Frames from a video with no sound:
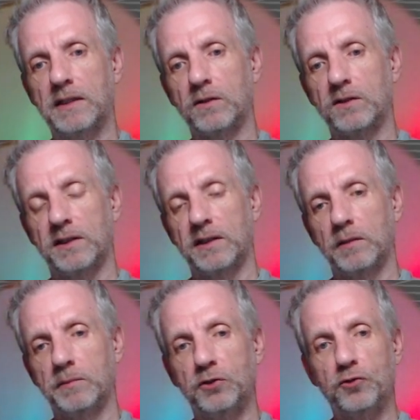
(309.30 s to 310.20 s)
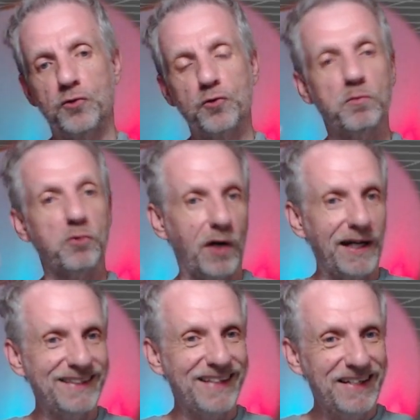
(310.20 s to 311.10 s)
looks a little bit too
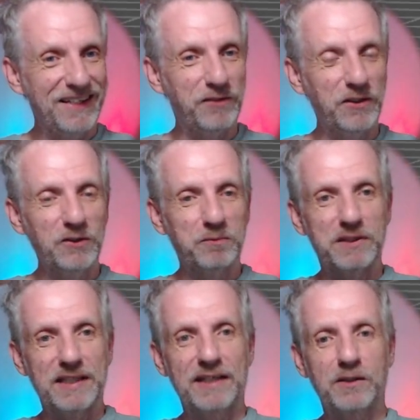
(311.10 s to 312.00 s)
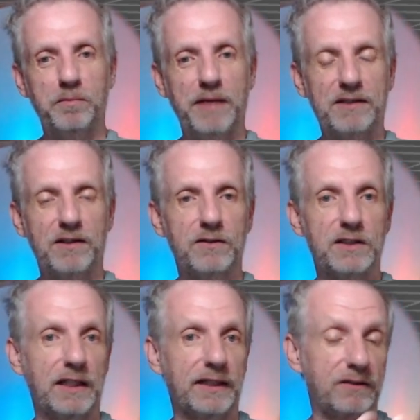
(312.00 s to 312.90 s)
bright if you use botanical
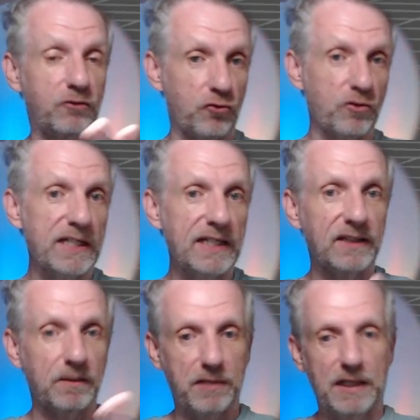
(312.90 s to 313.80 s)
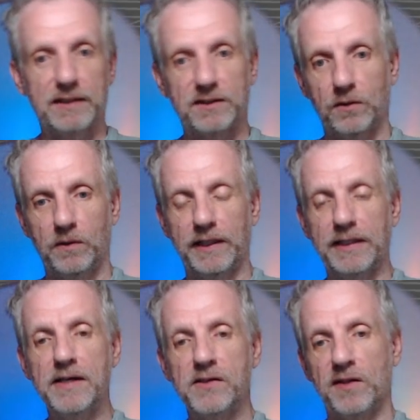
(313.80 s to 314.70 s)
backgrounds like trees and plants and all
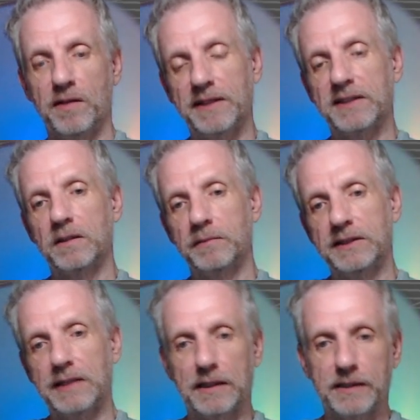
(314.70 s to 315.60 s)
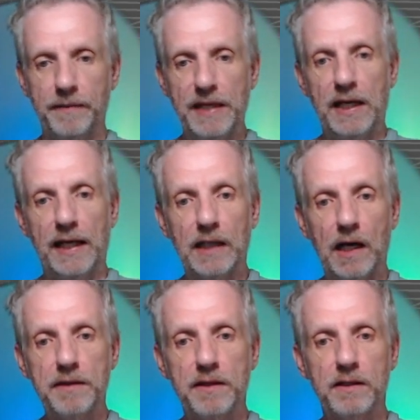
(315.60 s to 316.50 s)
that. So that makes it a little bit darker. And
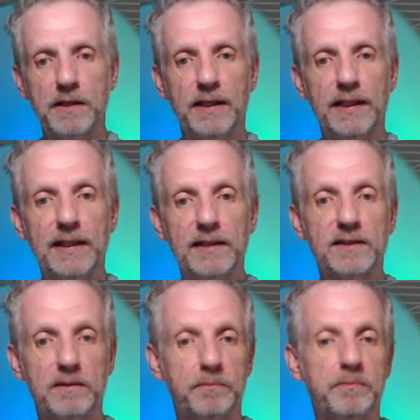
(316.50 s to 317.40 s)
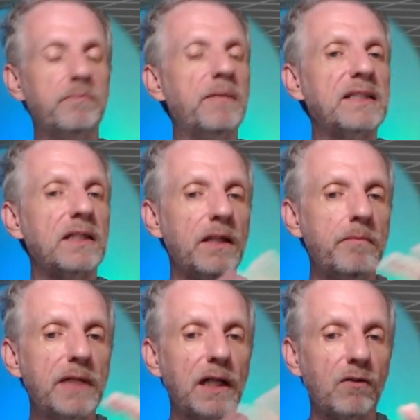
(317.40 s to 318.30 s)
other is basically a
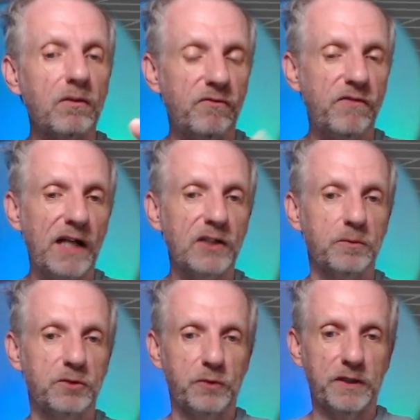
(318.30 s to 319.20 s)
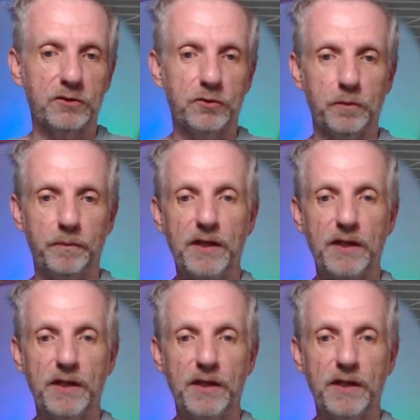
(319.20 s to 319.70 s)
middle value between the two.